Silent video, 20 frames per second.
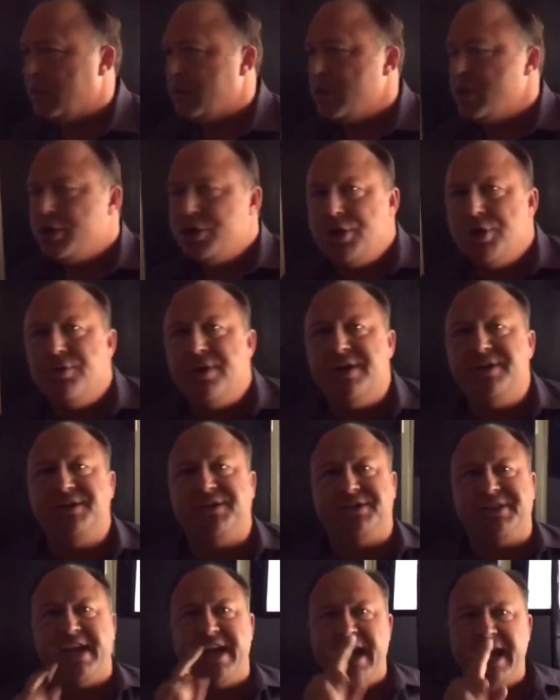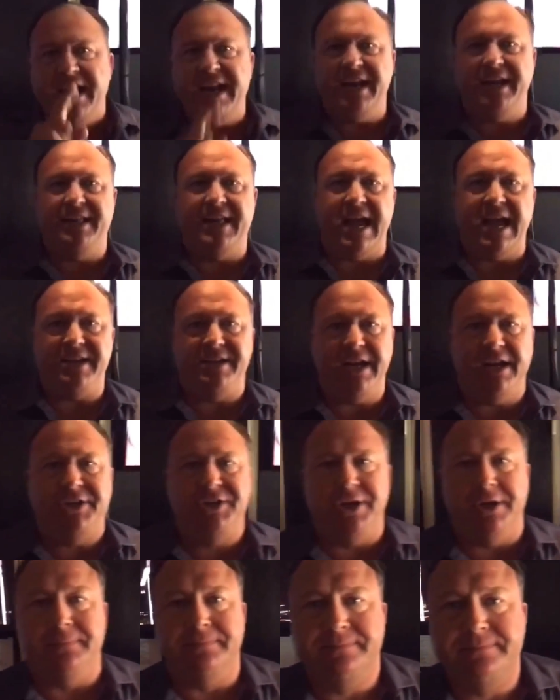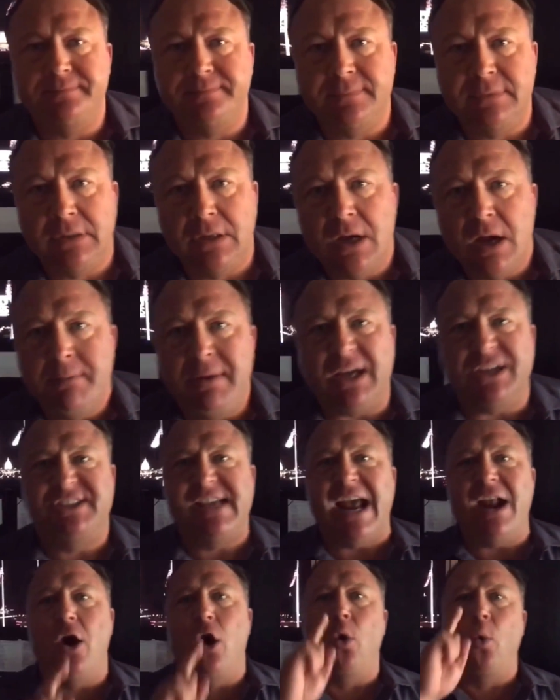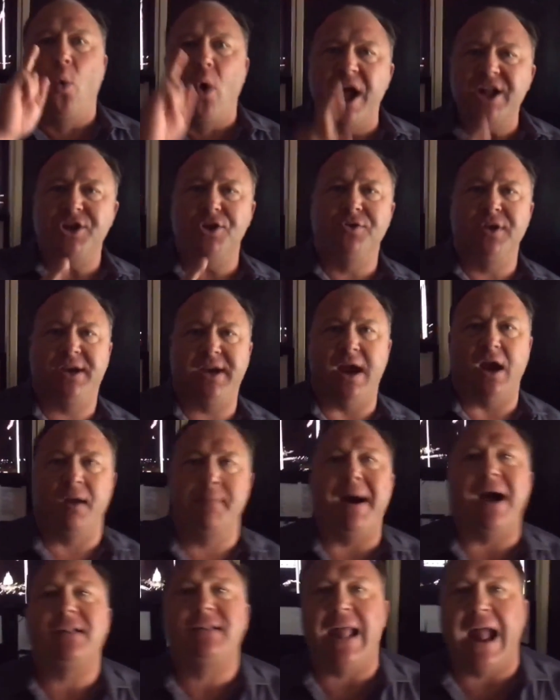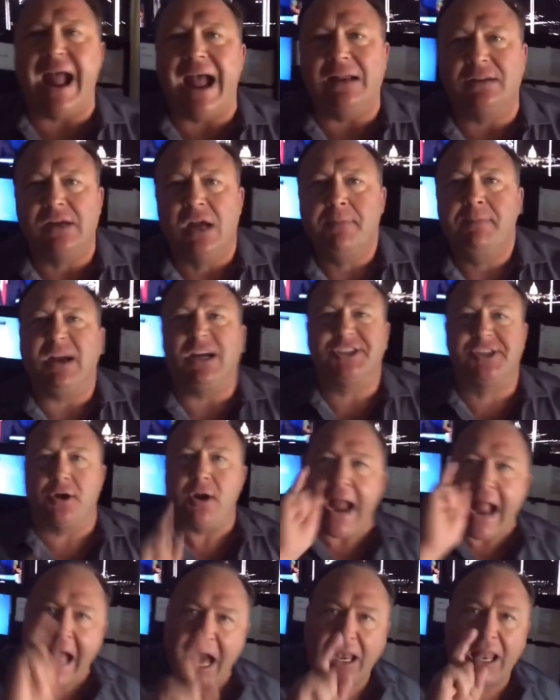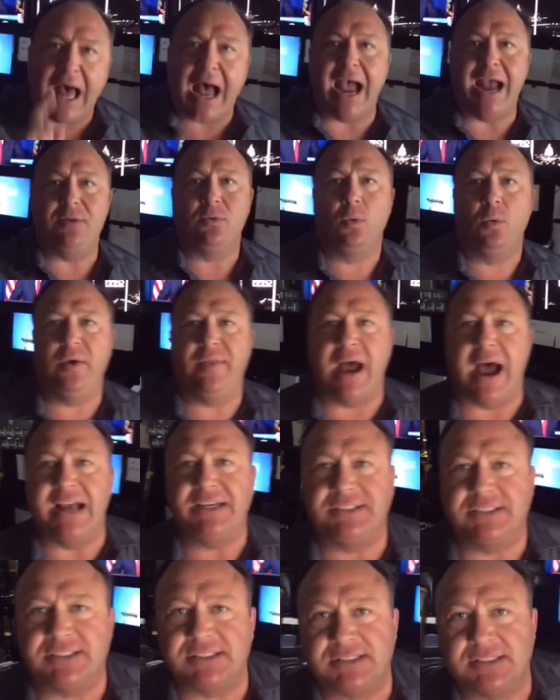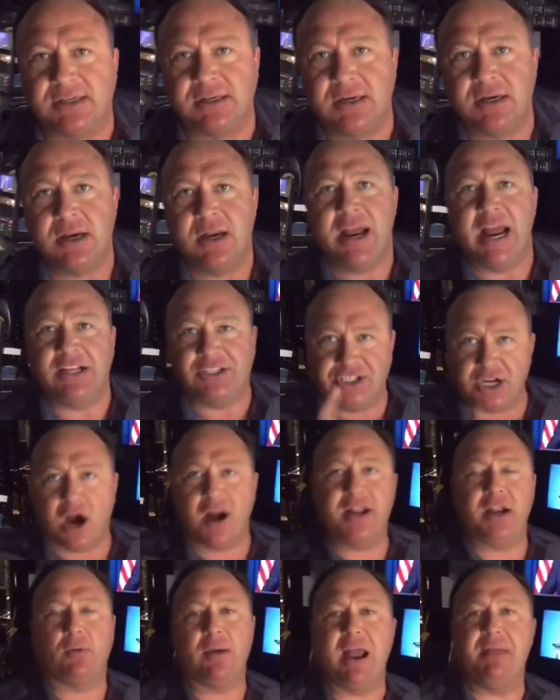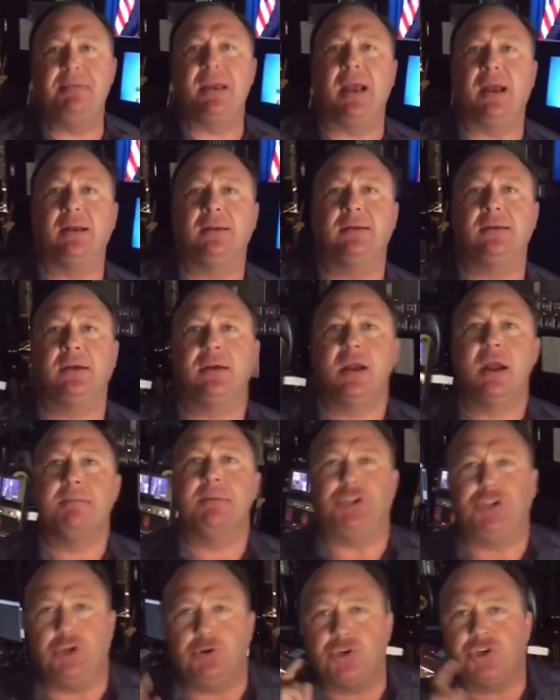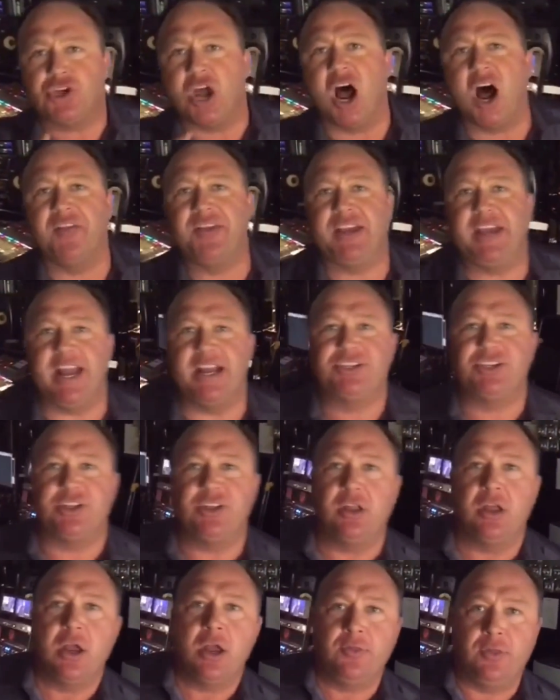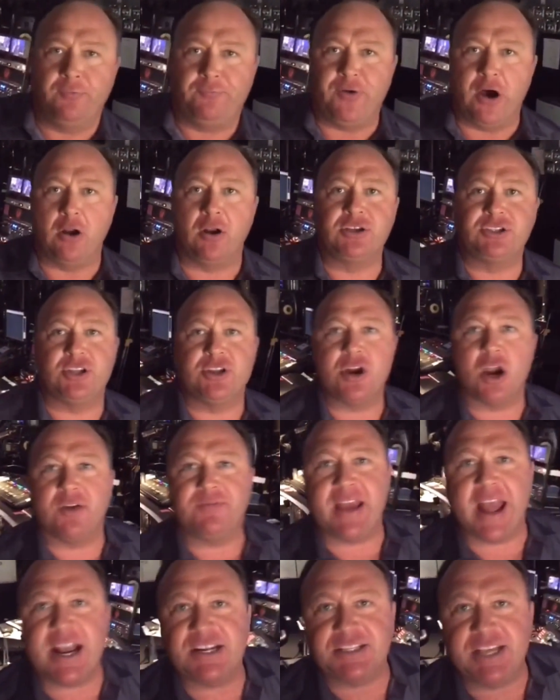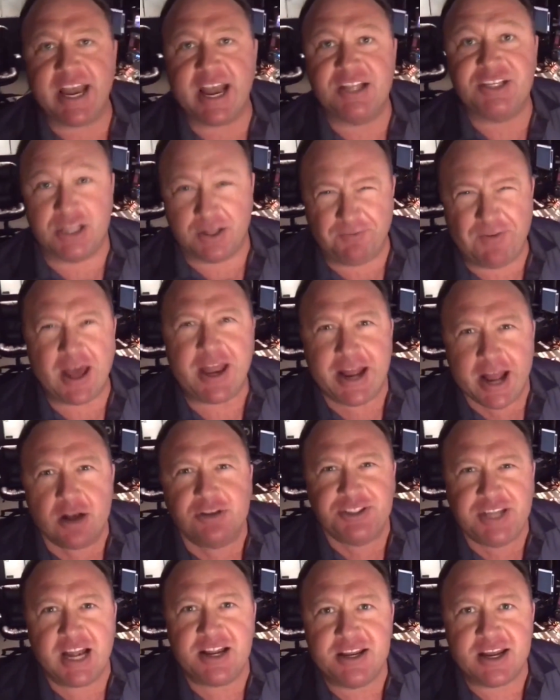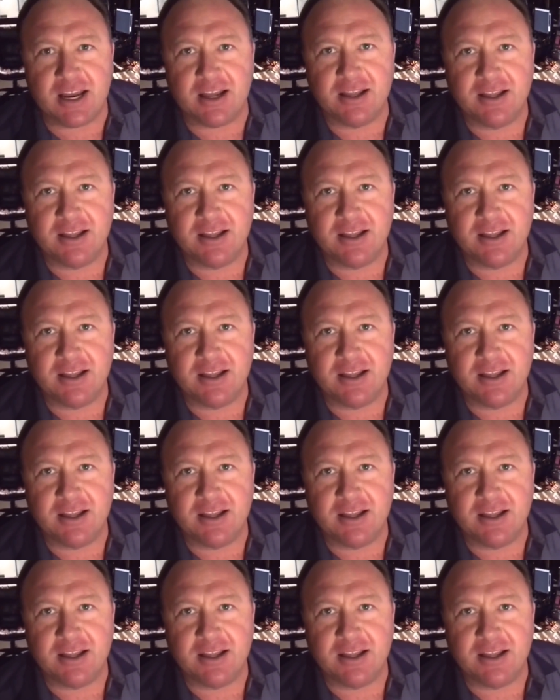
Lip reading: You didn't see any of that, did you? Because they don't want you to care about that because they're allied with ISIS and Saudi Arabia. But you saw the kids, the photos of the nerve gas kids and the videos, didn't you?